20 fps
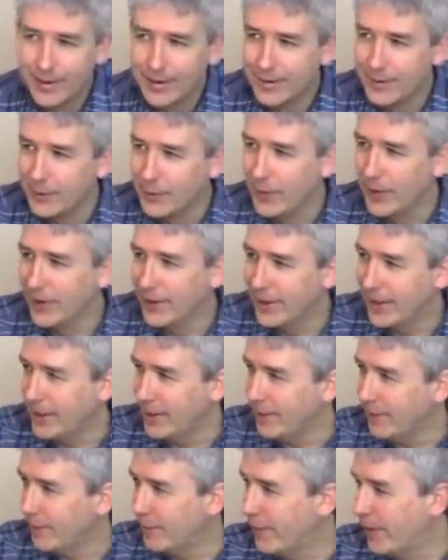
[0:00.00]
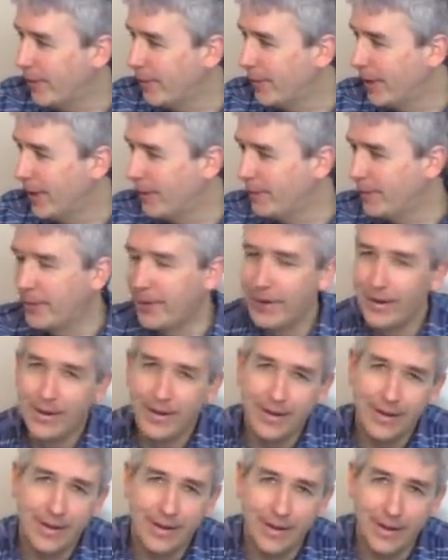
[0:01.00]
really pump up
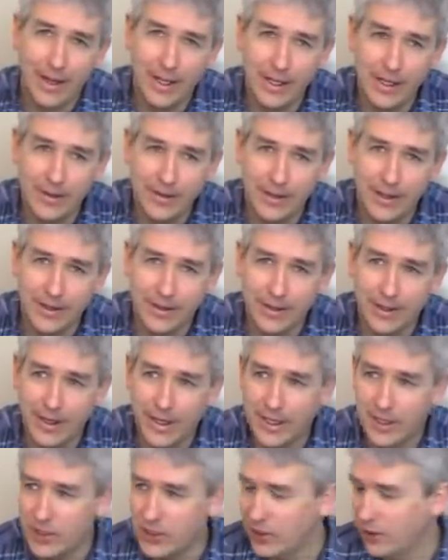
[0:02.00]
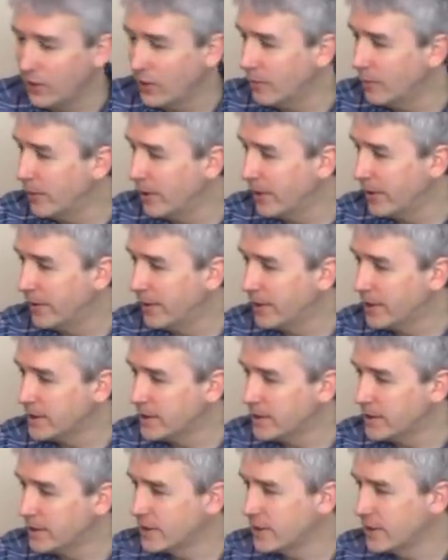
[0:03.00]
anything that I do, but this
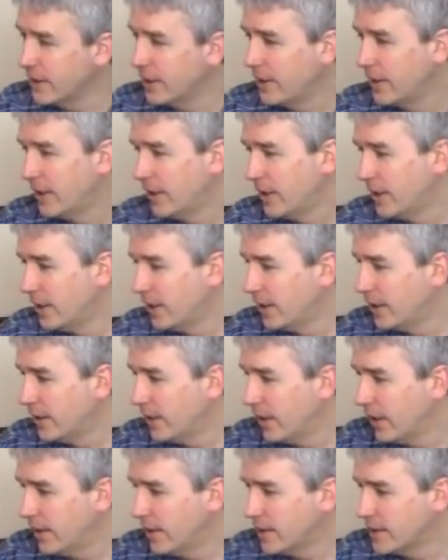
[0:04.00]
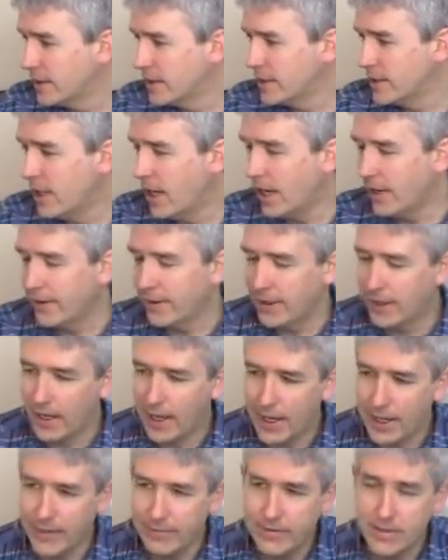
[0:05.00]
is not that
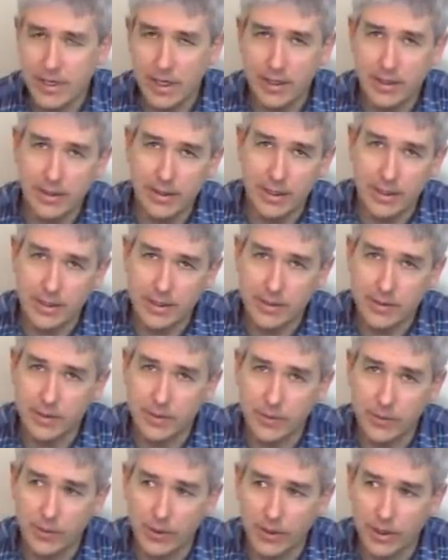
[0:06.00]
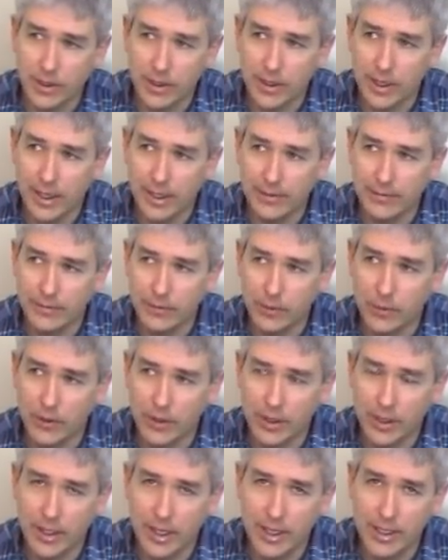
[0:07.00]
I've done this work. I've
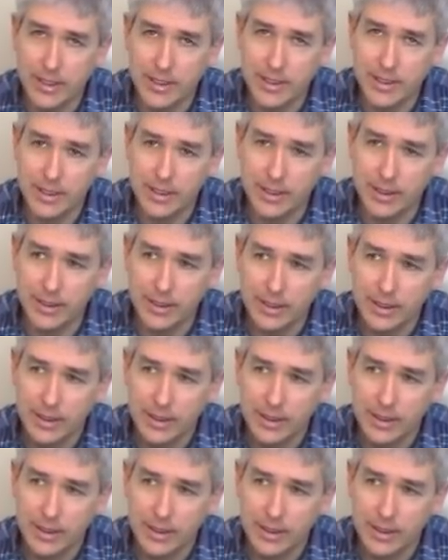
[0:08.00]
organized it